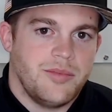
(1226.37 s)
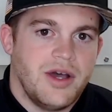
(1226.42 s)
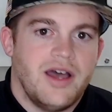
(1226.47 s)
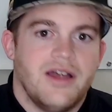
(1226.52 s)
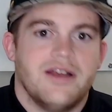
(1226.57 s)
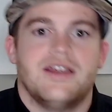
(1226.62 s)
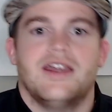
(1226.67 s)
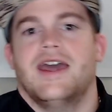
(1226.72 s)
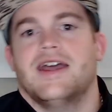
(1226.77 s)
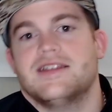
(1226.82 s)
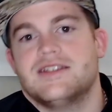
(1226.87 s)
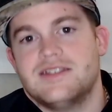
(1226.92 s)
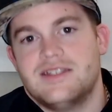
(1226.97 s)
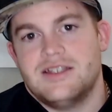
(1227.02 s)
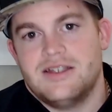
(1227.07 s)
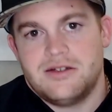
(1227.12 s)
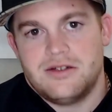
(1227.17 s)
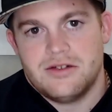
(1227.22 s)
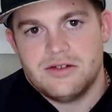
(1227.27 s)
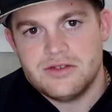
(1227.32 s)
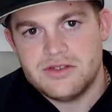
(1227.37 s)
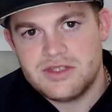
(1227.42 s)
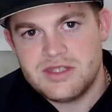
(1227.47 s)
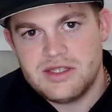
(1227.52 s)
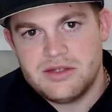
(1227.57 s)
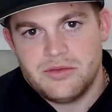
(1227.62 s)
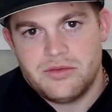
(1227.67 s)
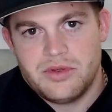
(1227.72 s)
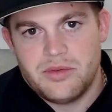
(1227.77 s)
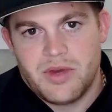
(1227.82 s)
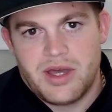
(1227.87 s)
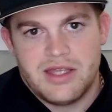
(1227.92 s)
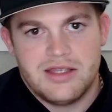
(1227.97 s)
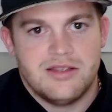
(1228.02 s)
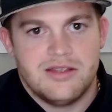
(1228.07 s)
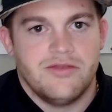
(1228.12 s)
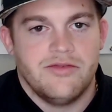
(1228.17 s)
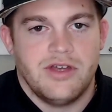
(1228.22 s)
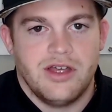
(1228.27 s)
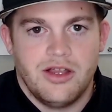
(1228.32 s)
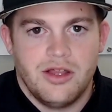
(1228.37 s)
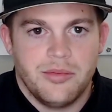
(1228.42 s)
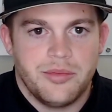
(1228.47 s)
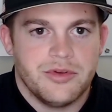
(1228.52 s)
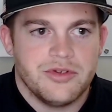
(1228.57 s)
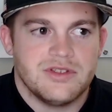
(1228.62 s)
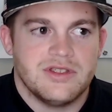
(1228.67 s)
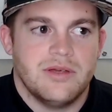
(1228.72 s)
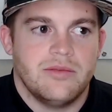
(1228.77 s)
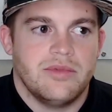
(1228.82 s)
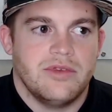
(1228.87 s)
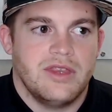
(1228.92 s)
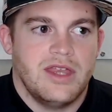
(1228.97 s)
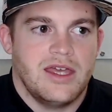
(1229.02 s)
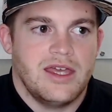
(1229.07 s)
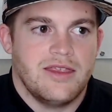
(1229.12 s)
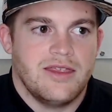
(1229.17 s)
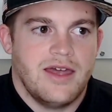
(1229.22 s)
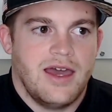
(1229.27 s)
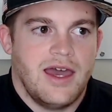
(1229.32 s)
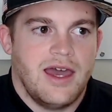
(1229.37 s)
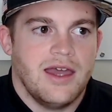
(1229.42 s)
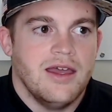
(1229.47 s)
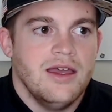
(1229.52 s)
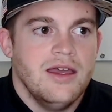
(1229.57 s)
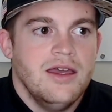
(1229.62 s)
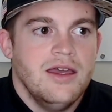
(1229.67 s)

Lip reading: podcast stickers that we might develop or something like that.